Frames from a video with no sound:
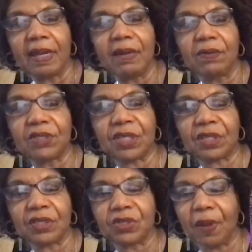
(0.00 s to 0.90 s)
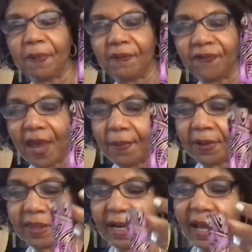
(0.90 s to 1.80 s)
it was just a strip of
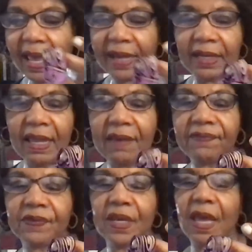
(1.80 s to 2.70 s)
fabric that I had left